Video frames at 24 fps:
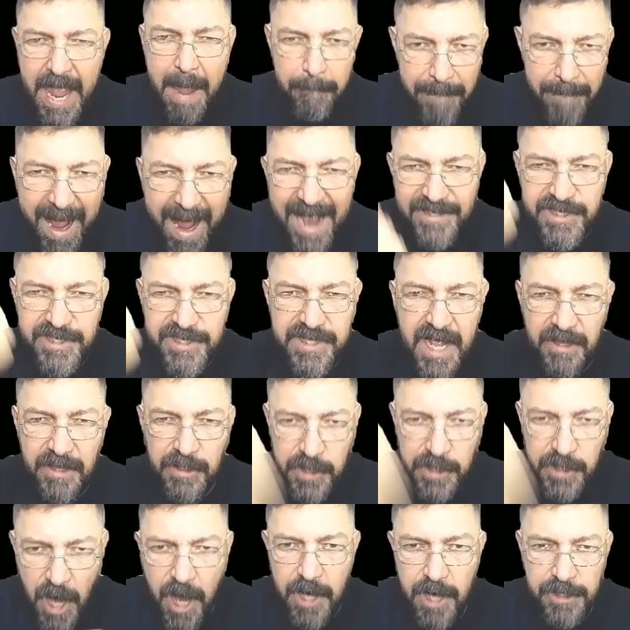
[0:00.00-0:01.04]
Bastard
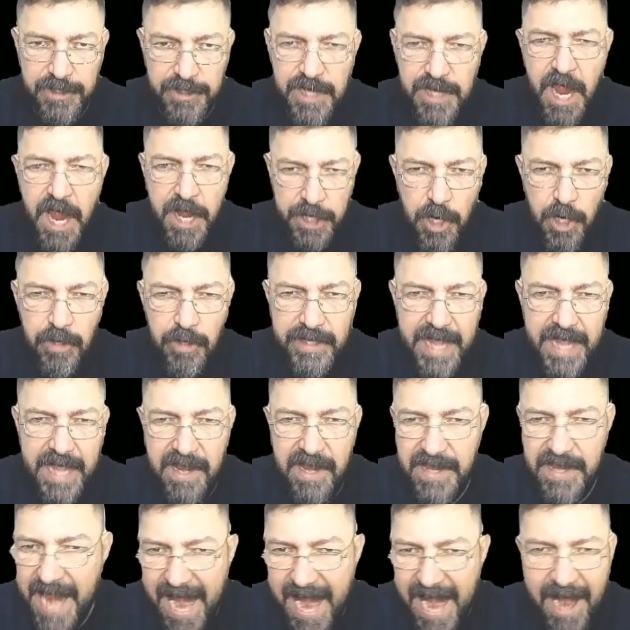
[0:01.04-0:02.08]
curse, you can
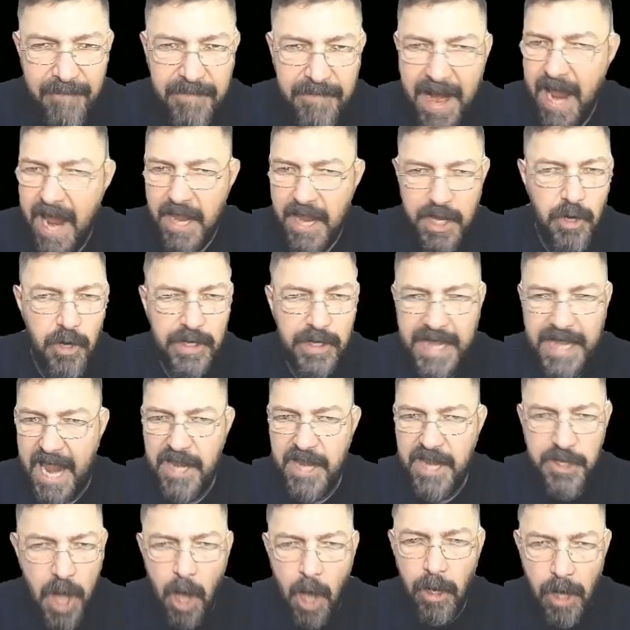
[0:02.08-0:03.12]
never, you can
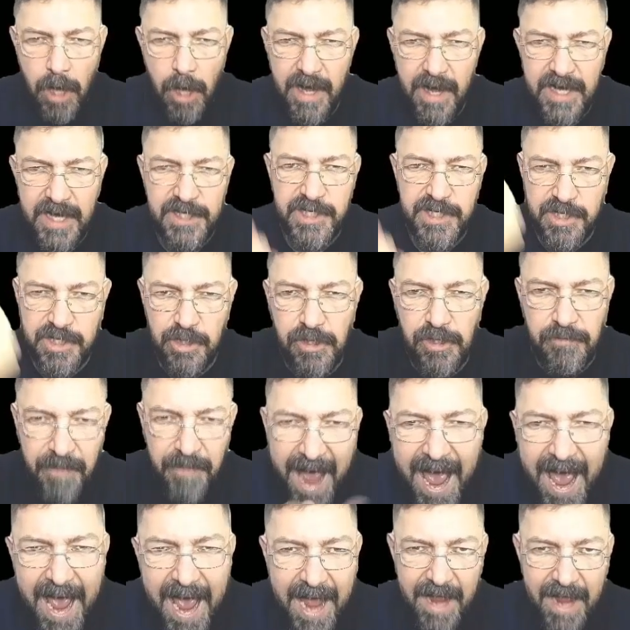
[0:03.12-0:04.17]
no longer
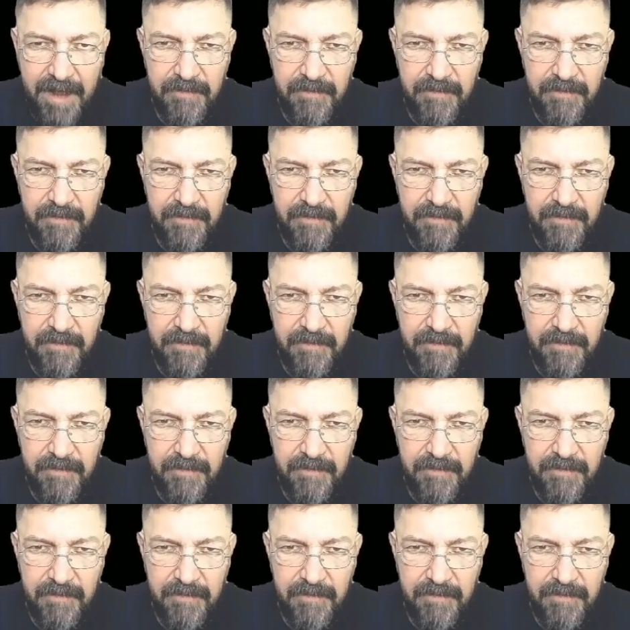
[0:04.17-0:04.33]
survive